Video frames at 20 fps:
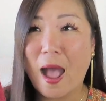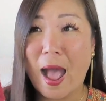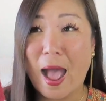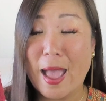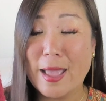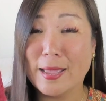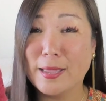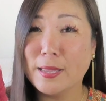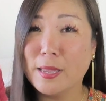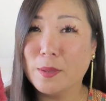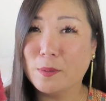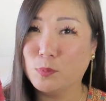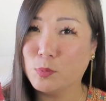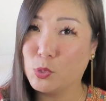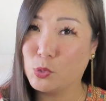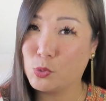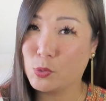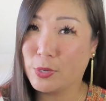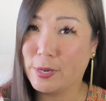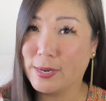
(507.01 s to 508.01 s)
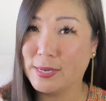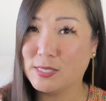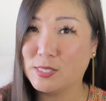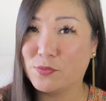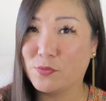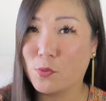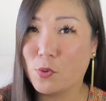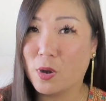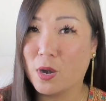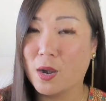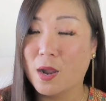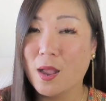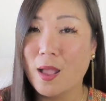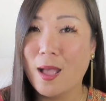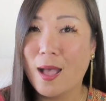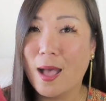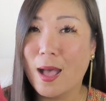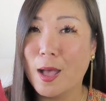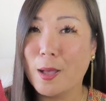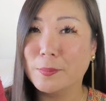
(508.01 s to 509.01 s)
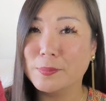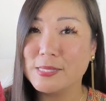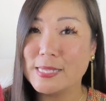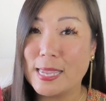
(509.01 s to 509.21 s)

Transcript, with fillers: I am notorious for um,